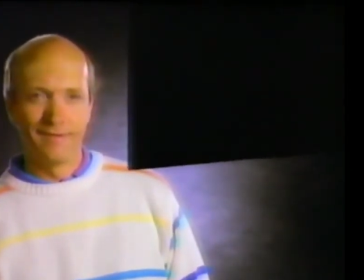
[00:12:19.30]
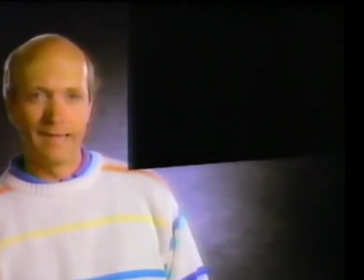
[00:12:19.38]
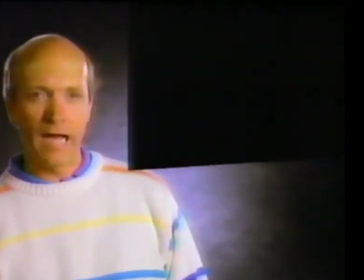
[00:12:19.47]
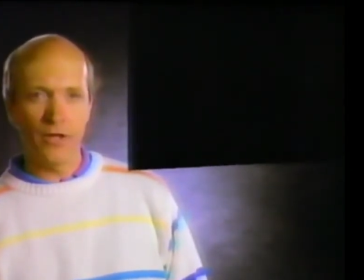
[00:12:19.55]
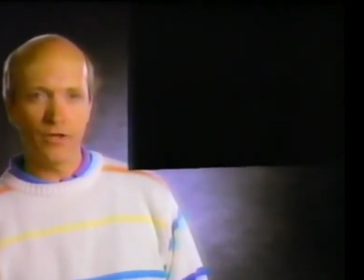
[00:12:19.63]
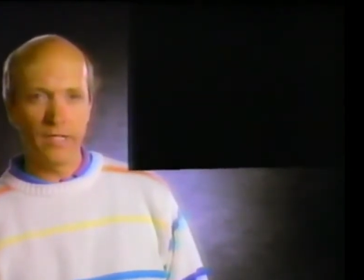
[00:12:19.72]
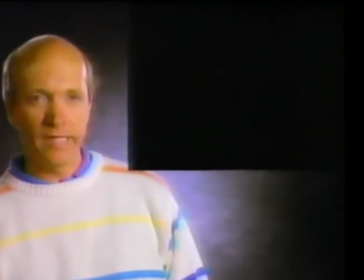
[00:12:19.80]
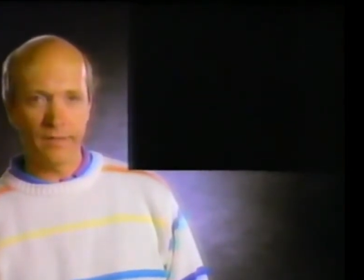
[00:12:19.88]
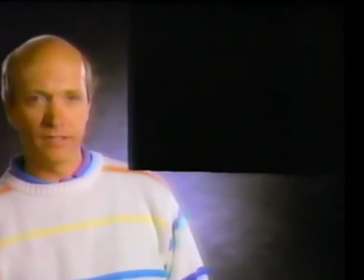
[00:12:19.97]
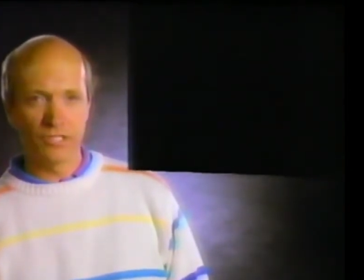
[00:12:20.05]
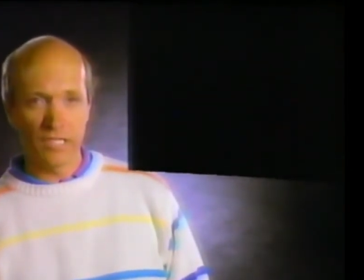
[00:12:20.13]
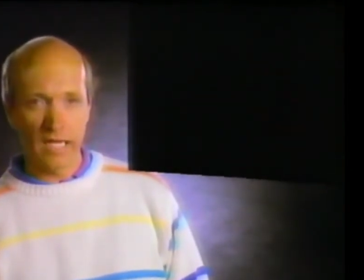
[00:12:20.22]
Now you can
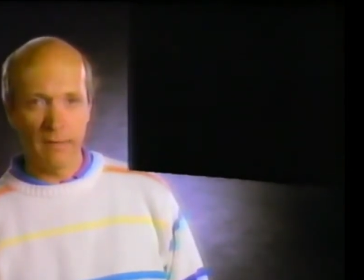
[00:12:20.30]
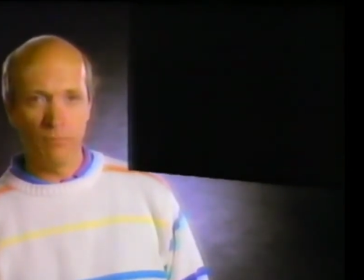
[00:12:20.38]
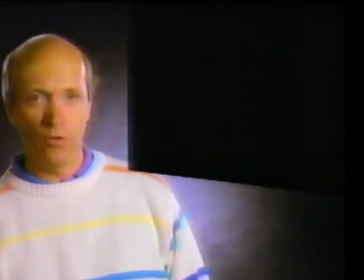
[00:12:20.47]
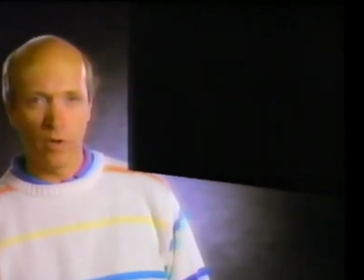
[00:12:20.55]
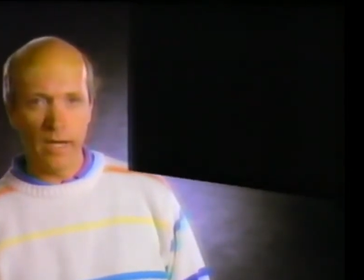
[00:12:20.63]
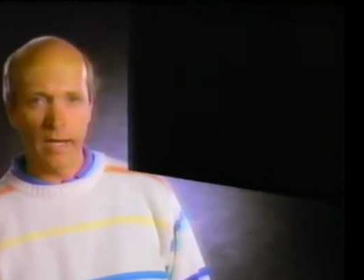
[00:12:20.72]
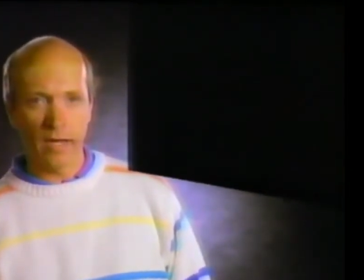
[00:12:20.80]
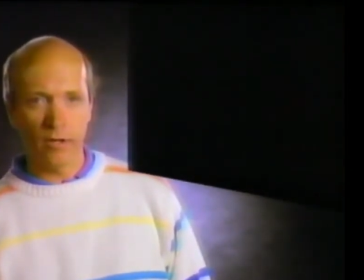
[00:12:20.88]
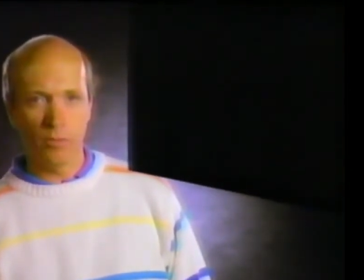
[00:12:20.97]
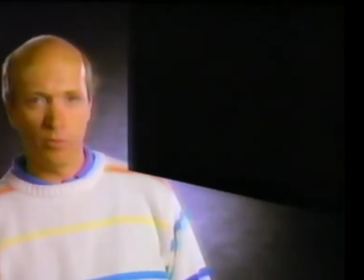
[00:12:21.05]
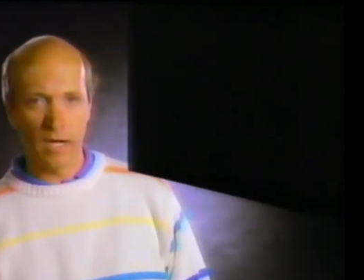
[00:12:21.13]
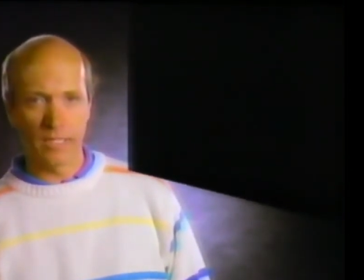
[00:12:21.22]
get the same great
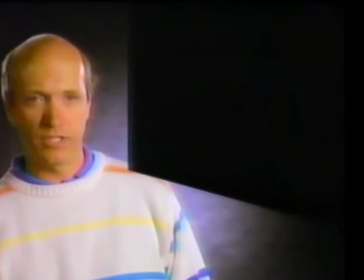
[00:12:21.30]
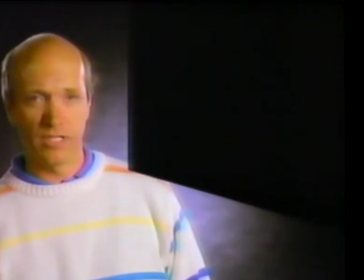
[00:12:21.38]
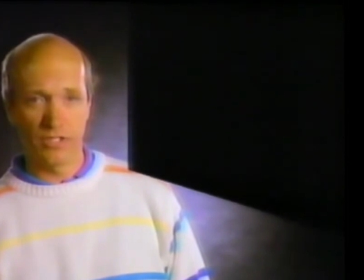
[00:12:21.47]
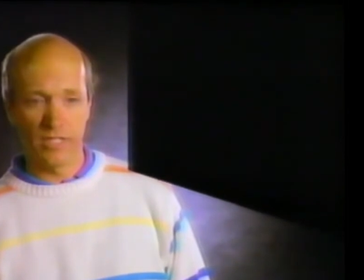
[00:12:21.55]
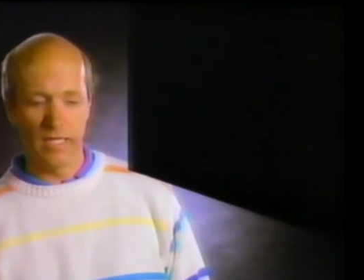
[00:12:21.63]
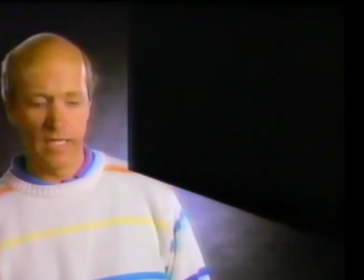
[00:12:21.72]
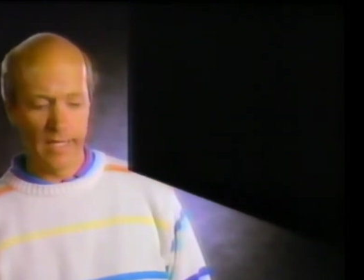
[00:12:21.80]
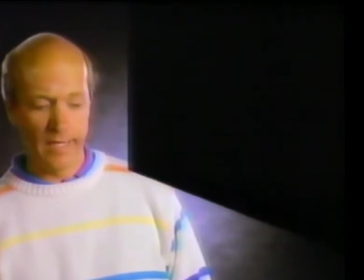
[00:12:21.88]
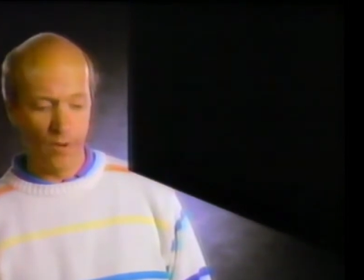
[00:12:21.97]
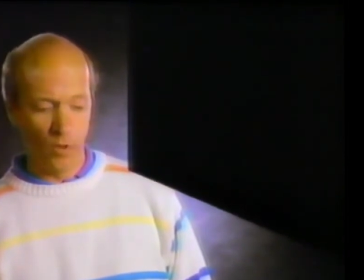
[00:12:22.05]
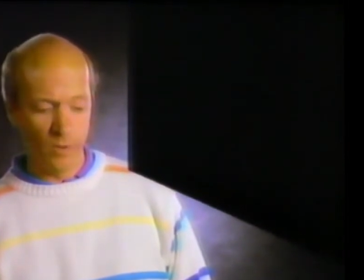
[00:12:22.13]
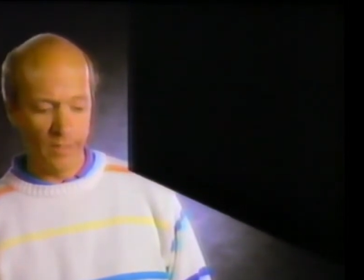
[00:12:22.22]
Eckerd processing
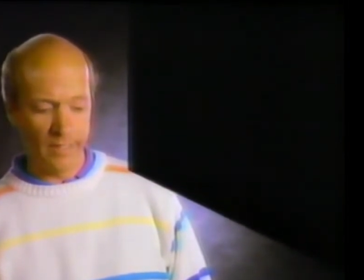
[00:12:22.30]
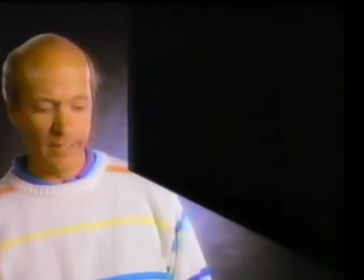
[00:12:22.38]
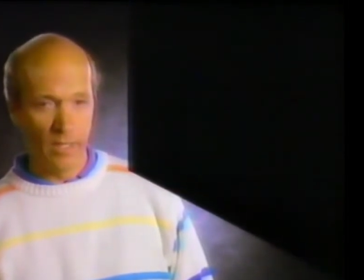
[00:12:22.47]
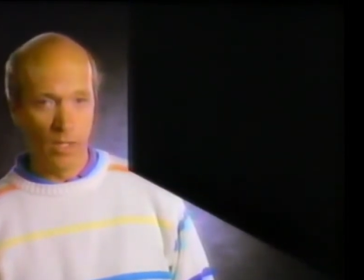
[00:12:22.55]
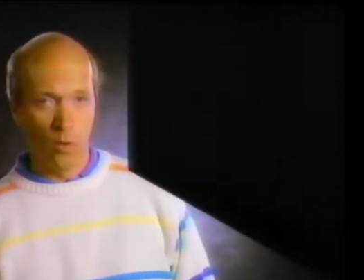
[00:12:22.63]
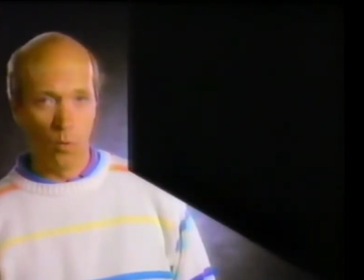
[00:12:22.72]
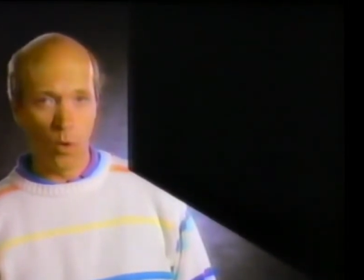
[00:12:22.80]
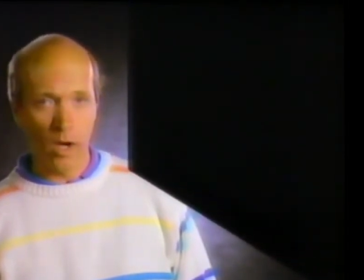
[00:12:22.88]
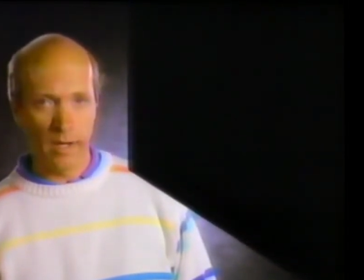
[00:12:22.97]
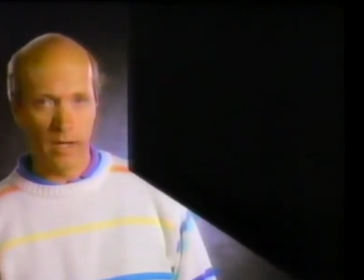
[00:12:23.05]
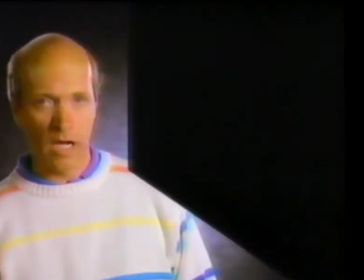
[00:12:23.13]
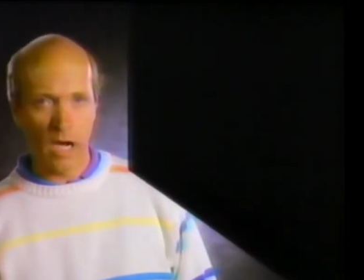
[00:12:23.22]
in only
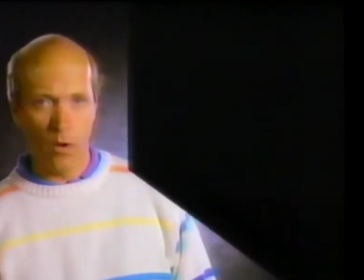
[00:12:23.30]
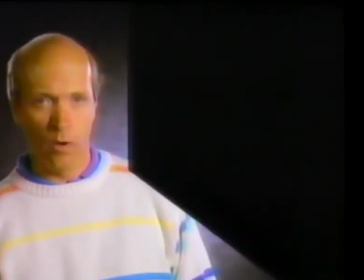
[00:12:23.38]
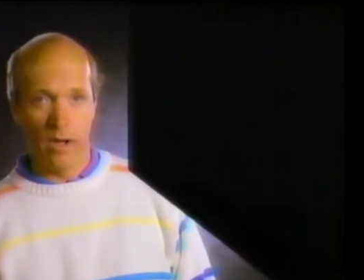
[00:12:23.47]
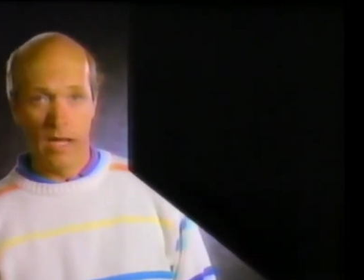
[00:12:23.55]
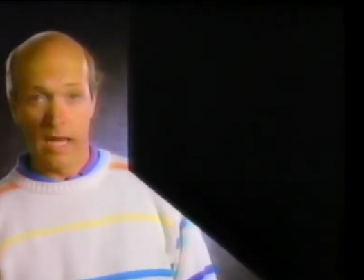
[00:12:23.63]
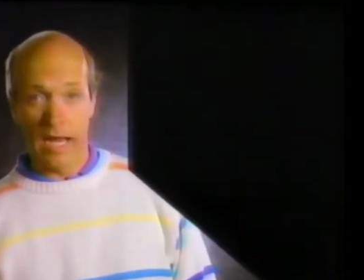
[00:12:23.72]
one hour.